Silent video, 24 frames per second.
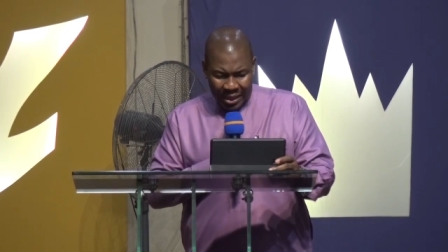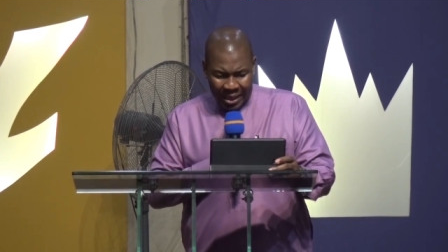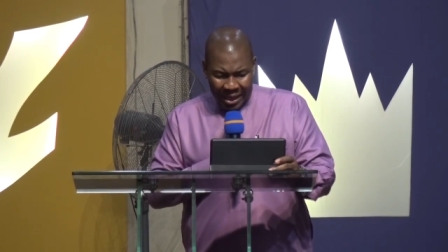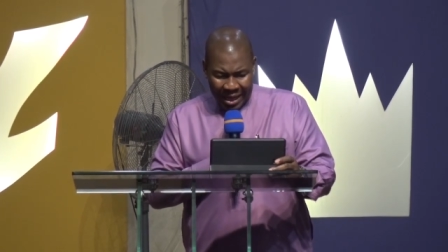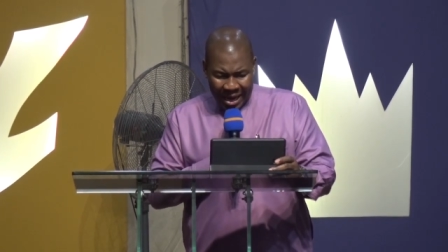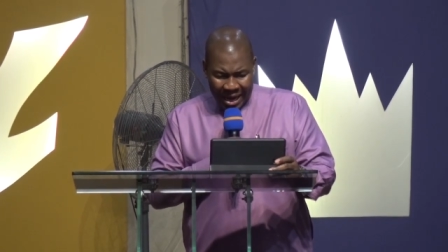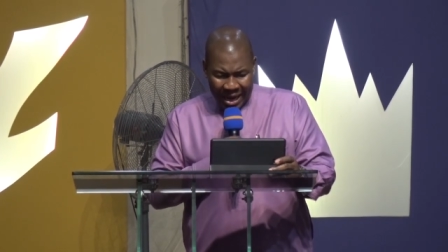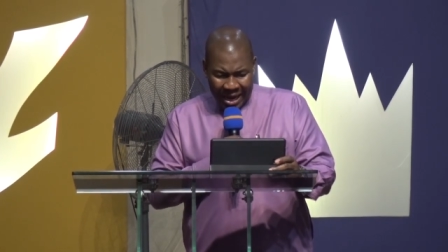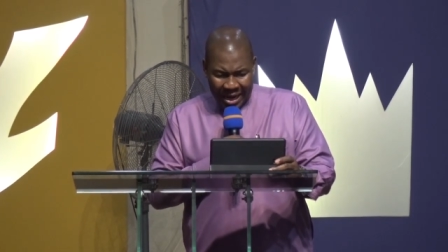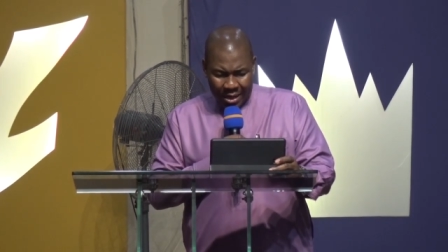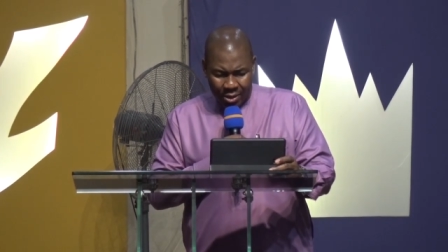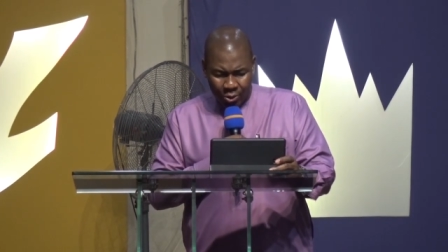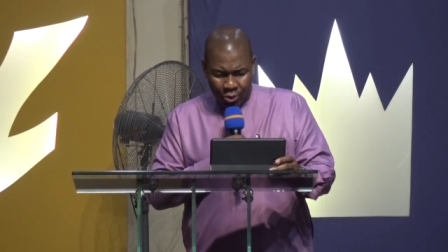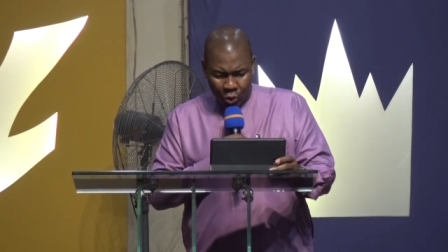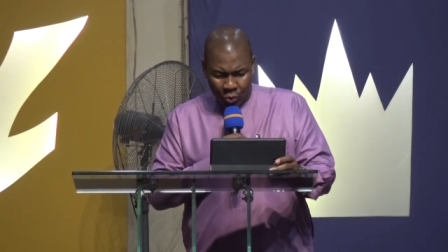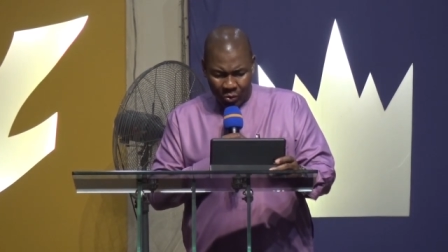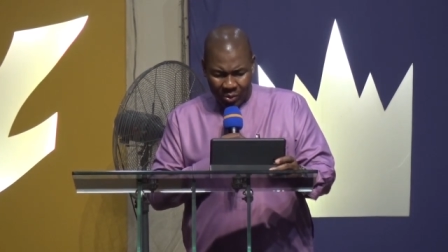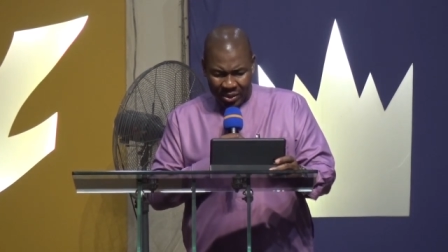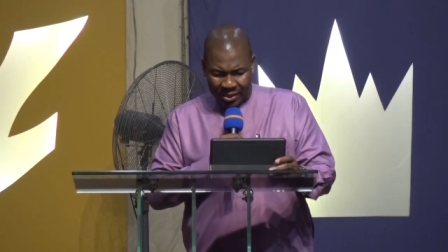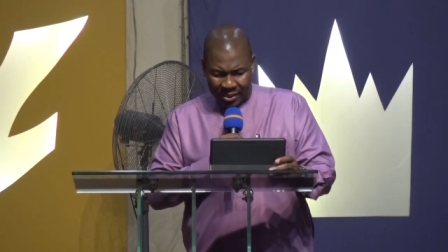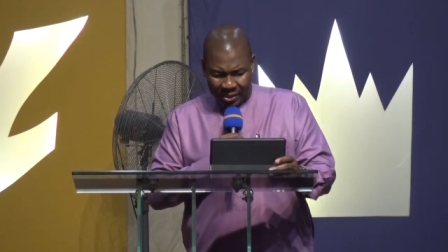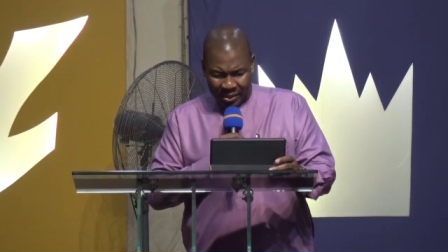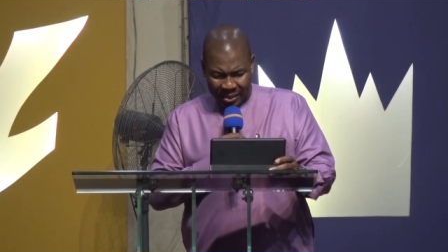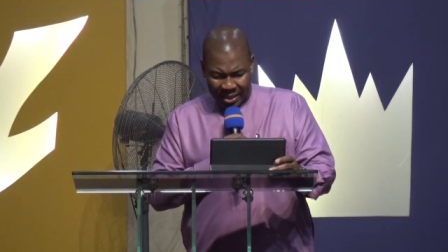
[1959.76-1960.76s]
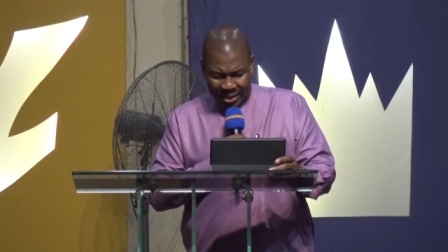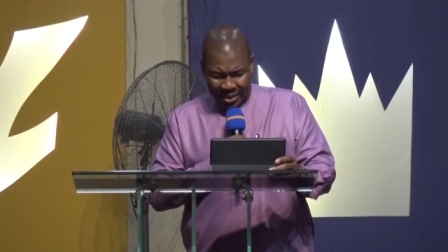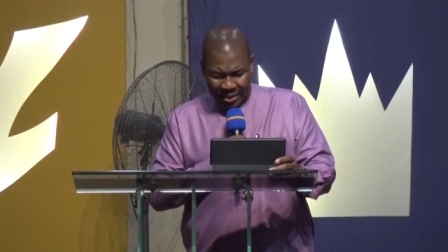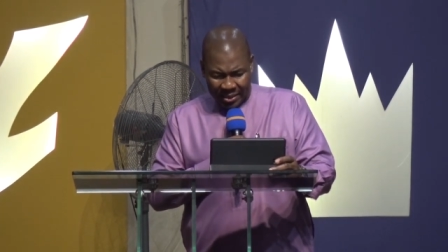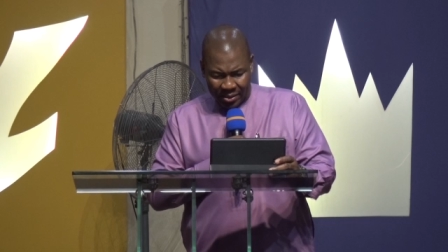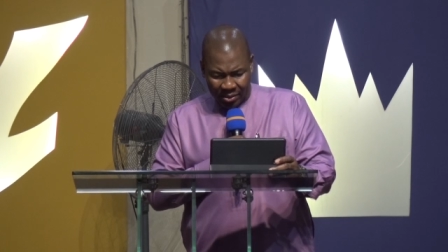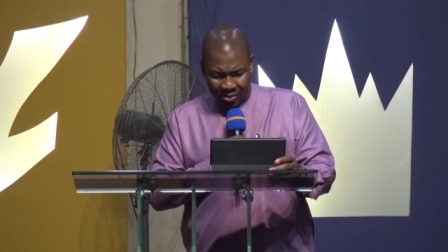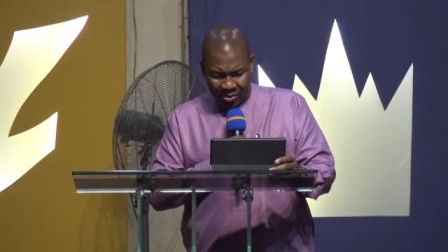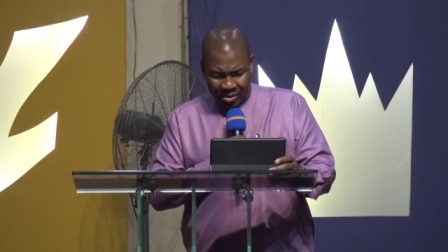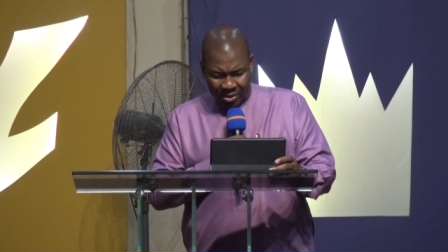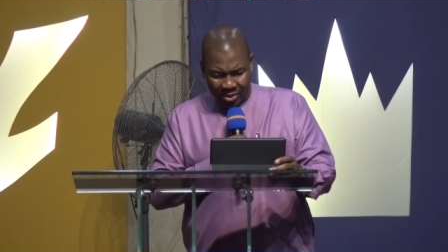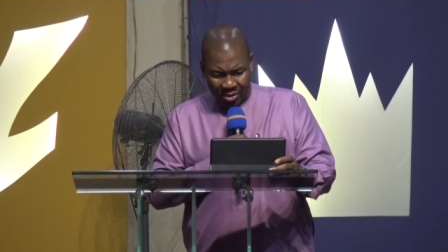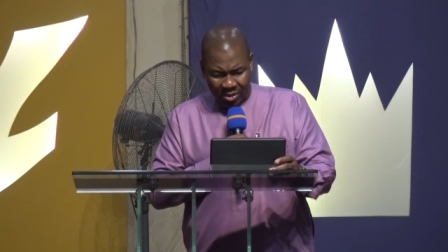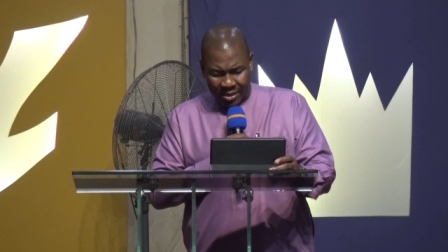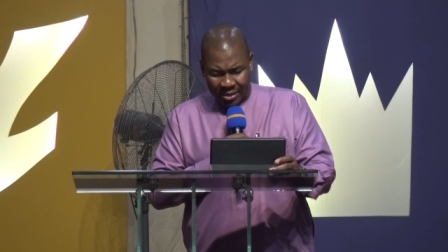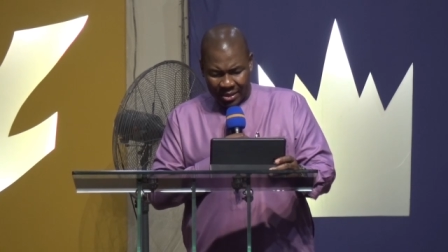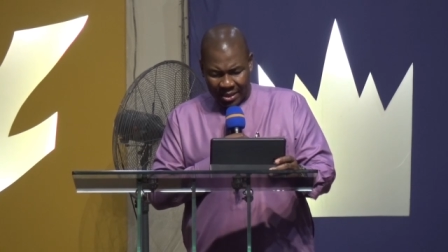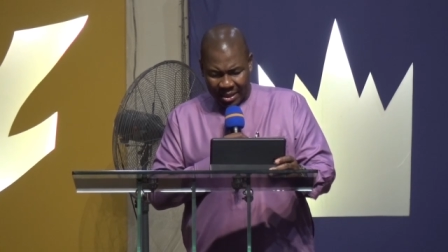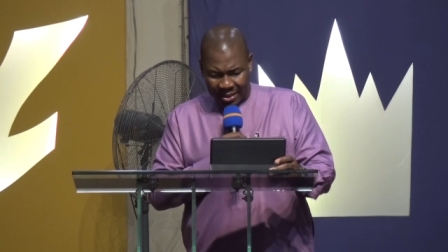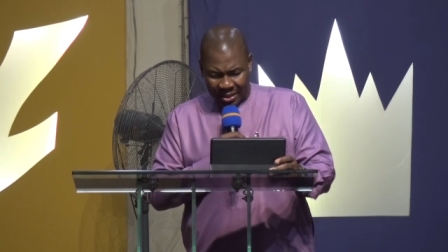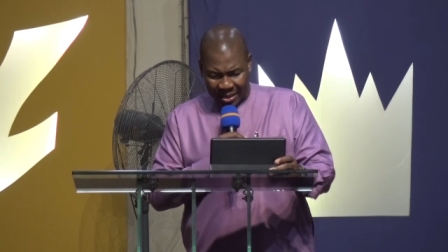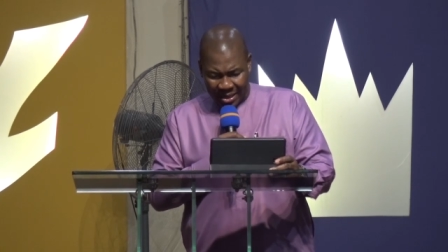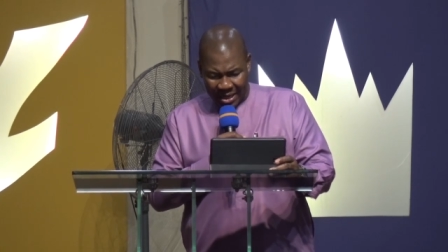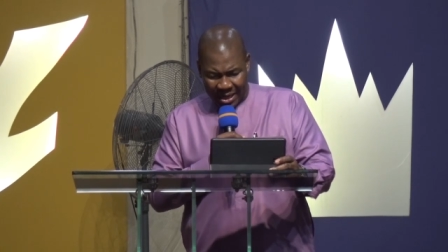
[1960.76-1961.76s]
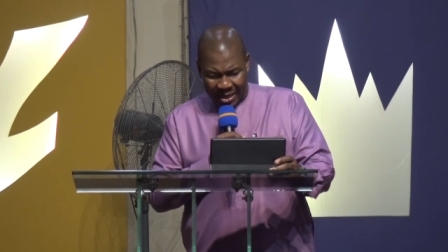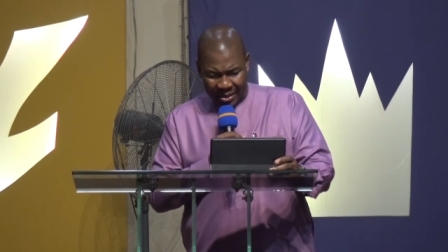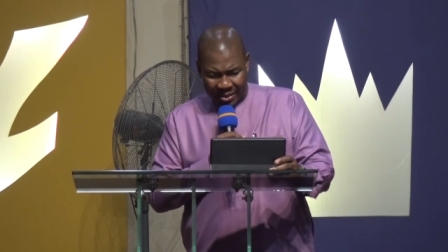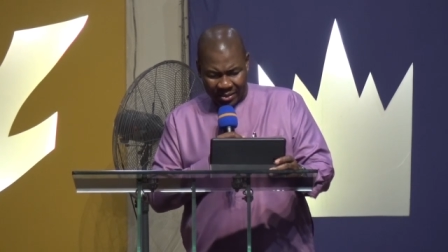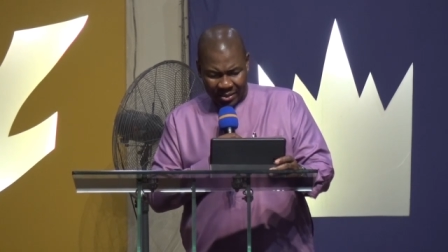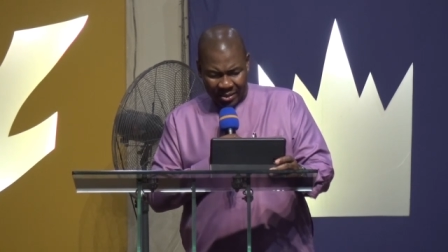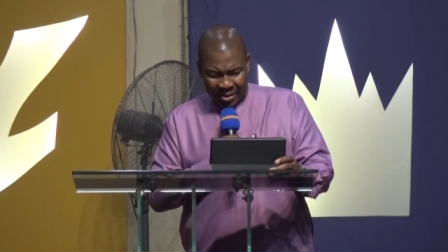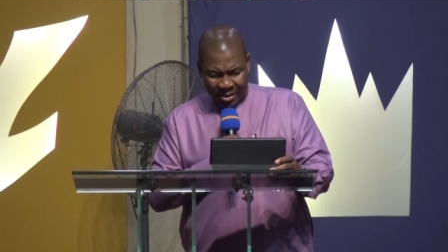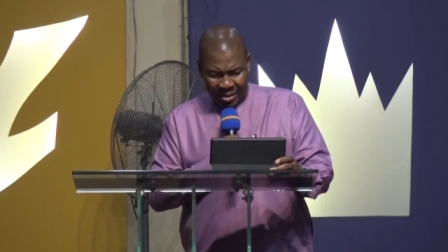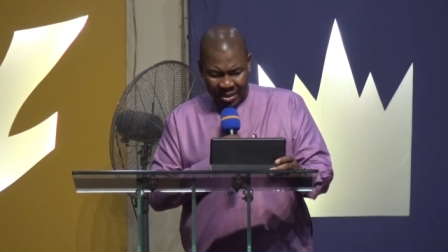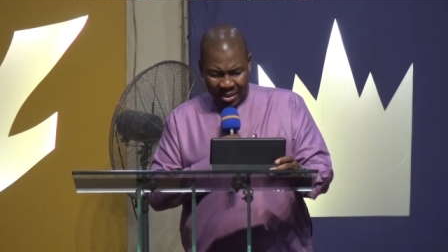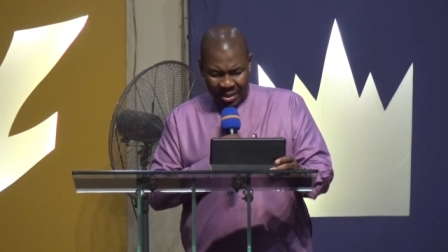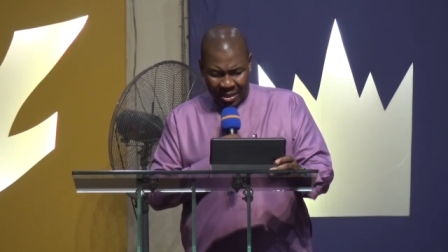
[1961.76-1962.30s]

How do we seek the resurrected Christ?